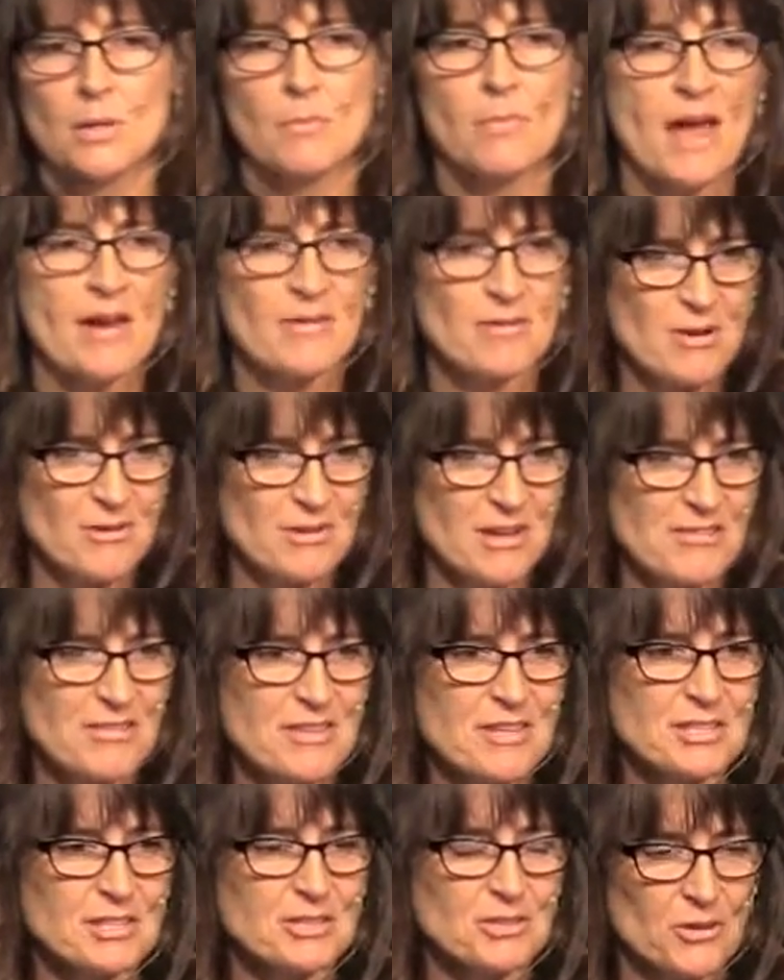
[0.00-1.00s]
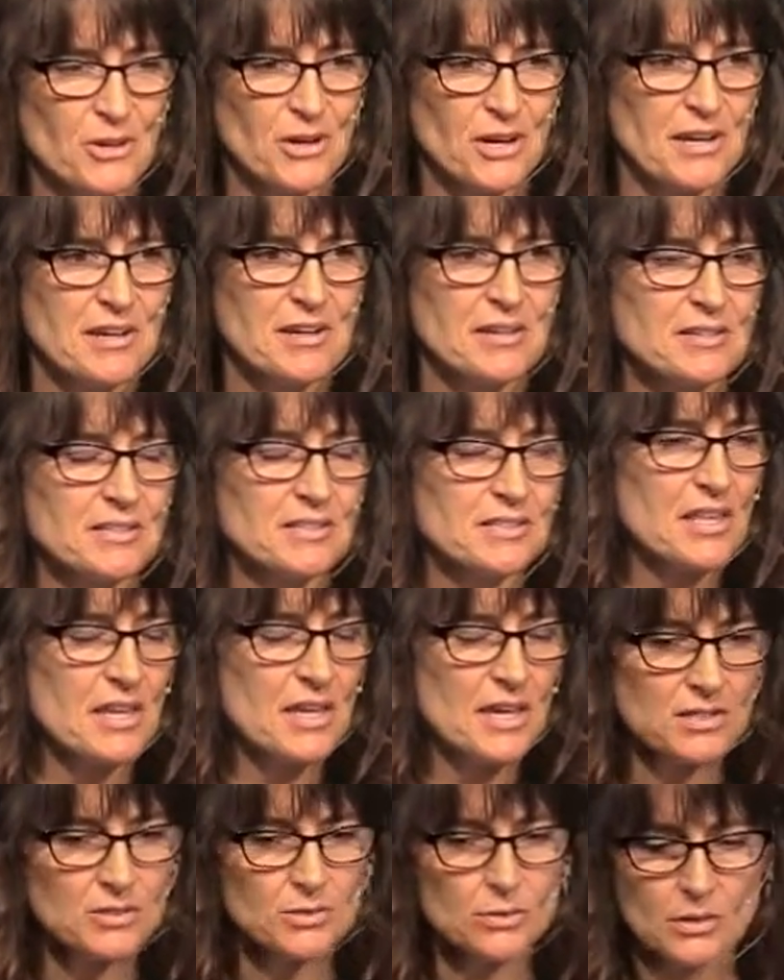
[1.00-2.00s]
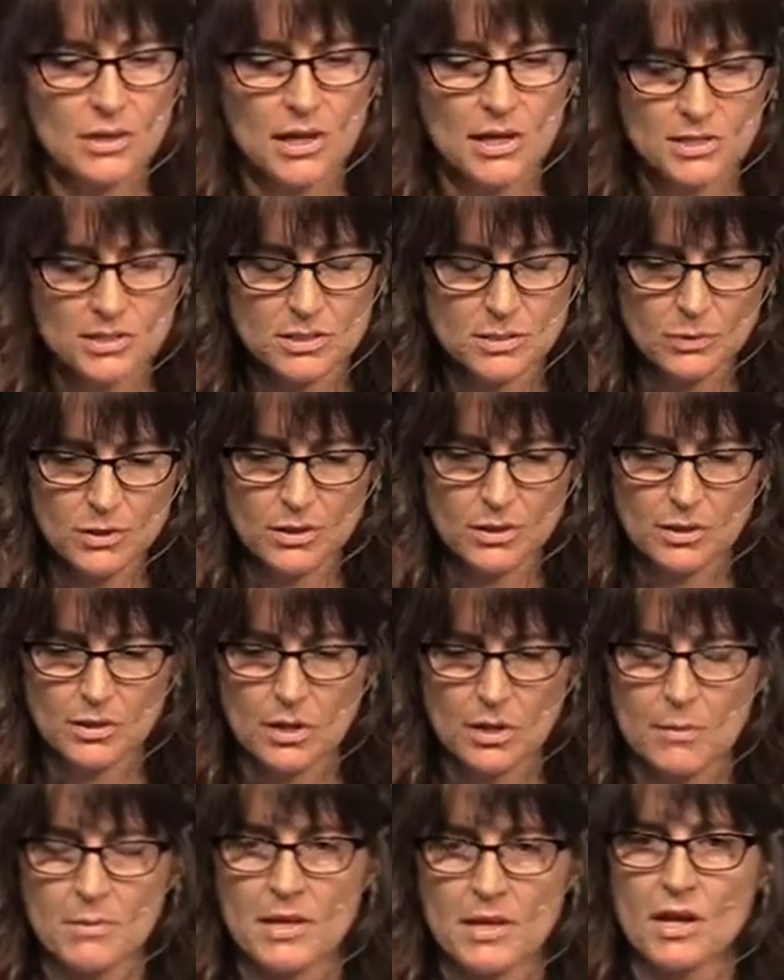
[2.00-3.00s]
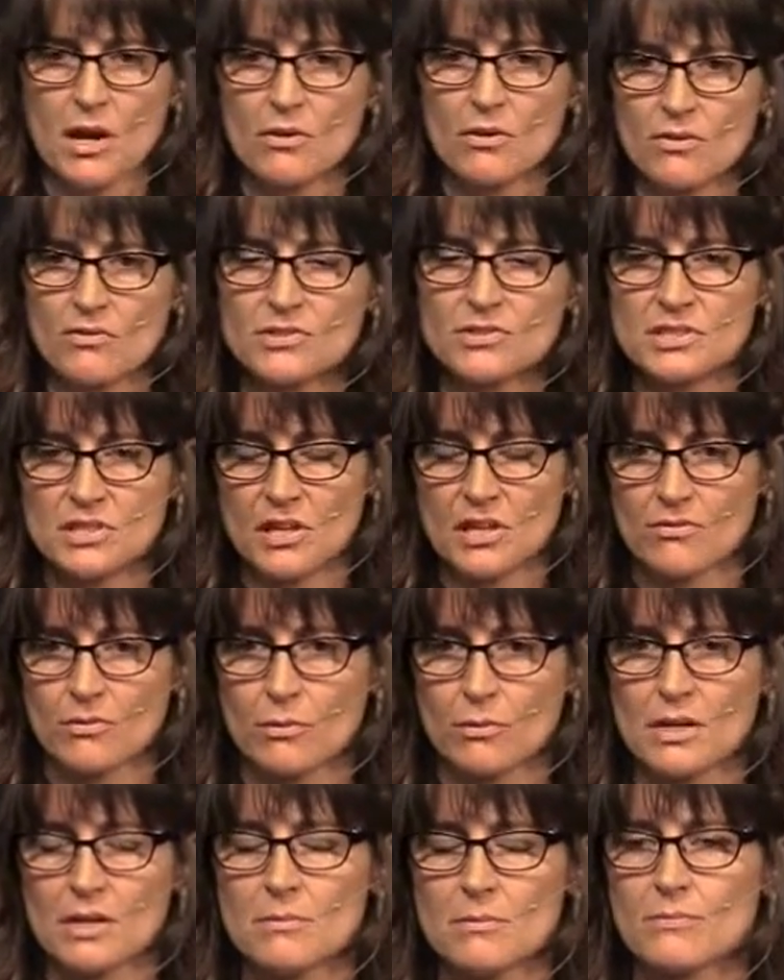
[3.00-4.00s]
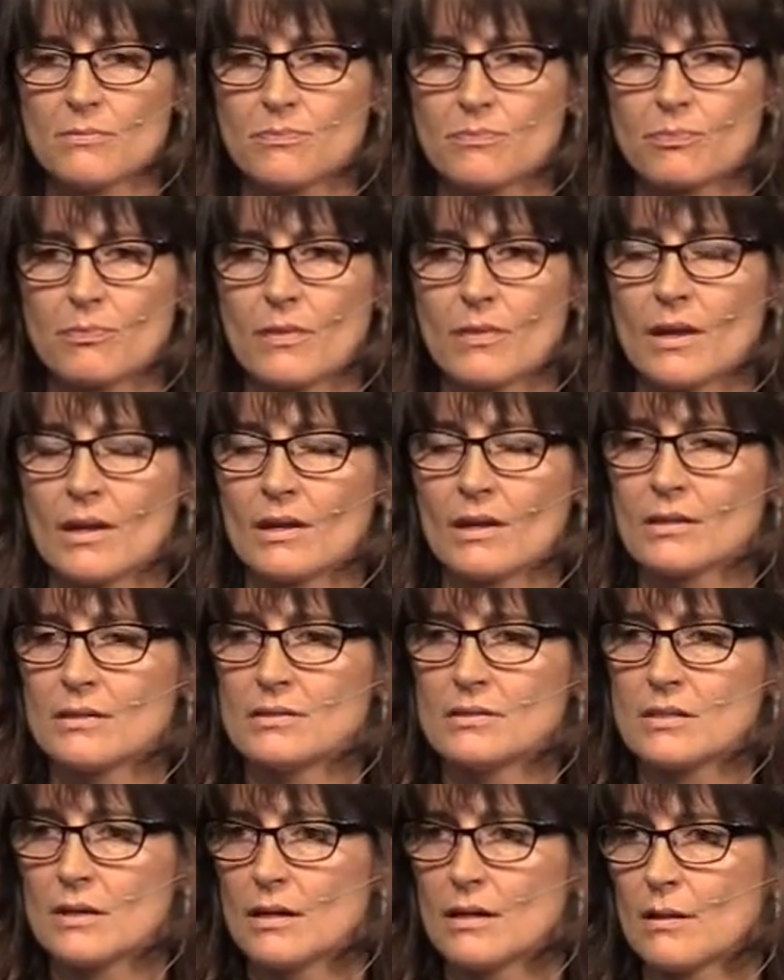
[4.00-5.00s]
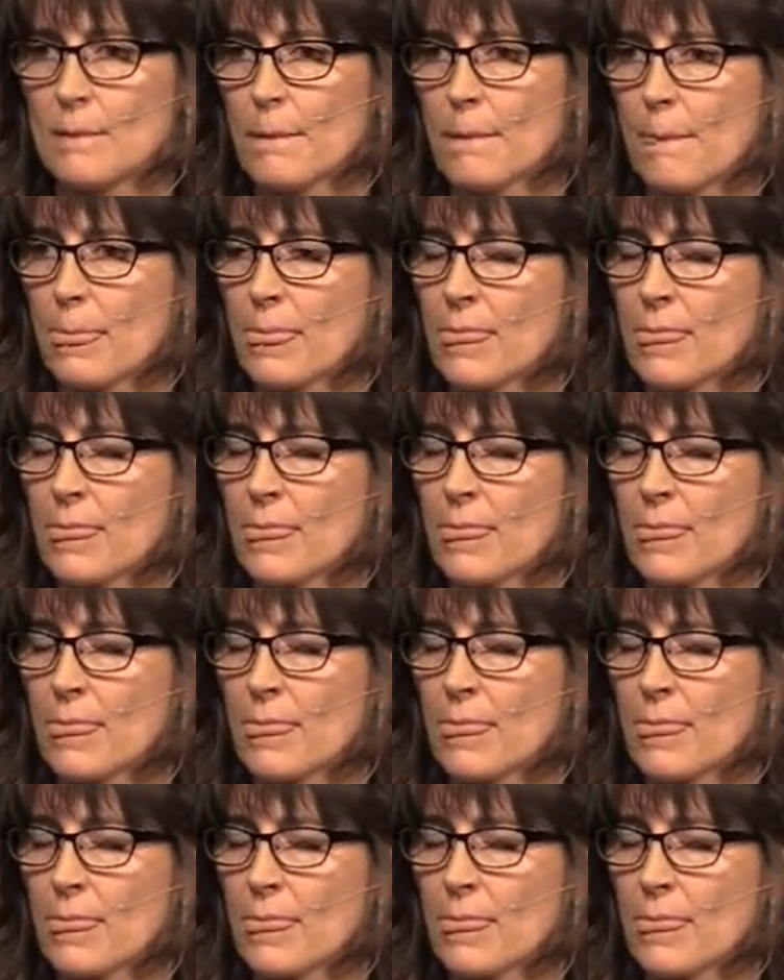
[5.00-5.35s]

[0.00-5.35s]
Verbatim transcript: The background on this story is the Israelites were coming out of slavery, and uh,